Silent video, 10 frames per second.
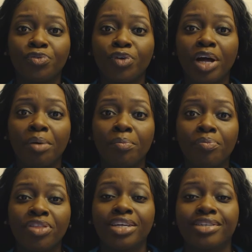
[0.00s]

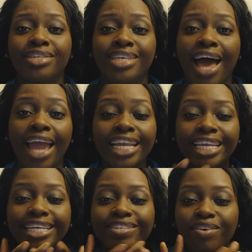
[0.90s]
from the
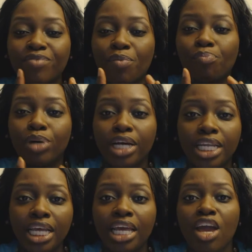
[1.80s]
tightness of it
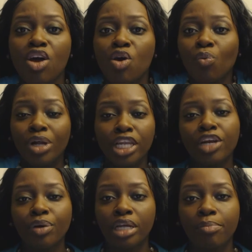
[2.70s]
pulling will
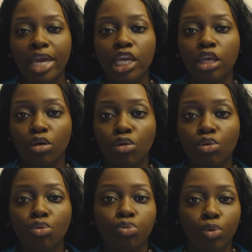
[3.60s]
literally make
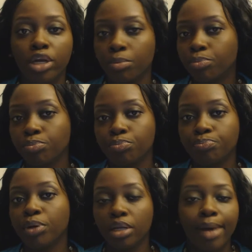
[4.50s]
you want to
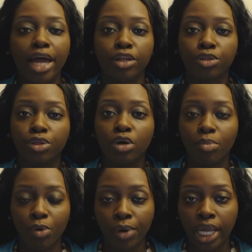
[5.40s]
pull them out and throw
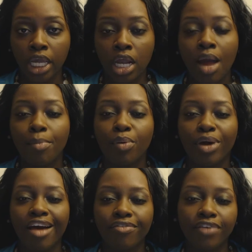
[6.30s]
them away. But
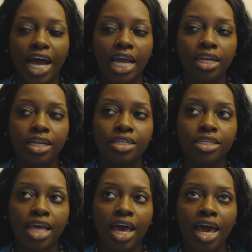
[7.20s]
what I find is
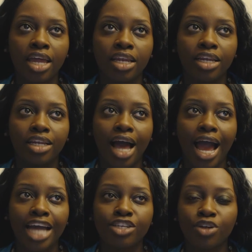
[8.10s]
that
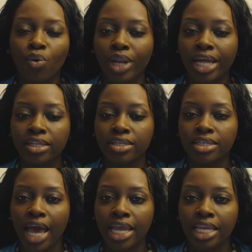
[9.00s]
I don't like the
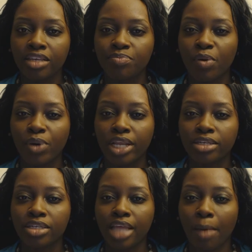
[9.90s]
tightness, but when it
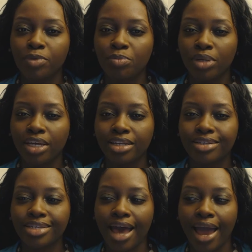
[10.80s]
stops being
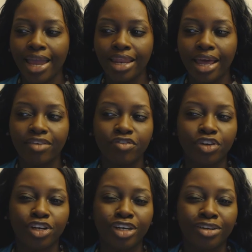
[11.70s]
tight
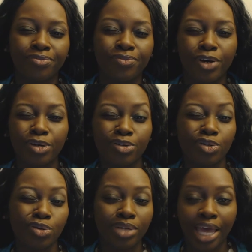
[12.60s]
after the
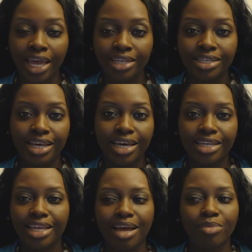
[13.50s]
first 2 days,
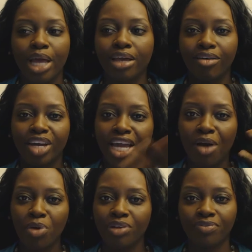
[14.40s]
then I'm like, okay,
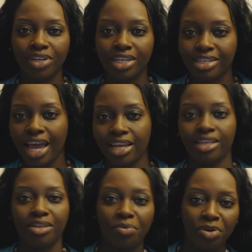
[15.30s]
I want to feel the
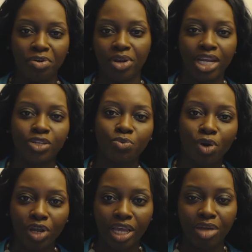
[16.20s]
tightness. I want to know that it's
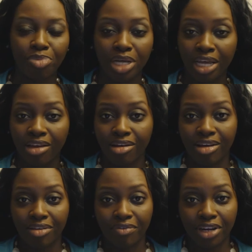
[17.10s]
working. But
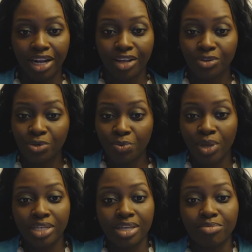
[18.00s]
for the next 2
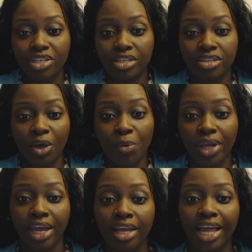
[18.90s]
weeks, I'm just
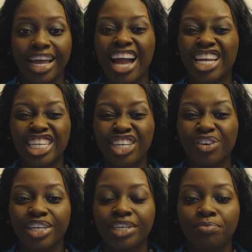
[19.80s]
okay. Like I can
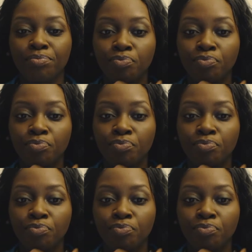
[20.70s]
literally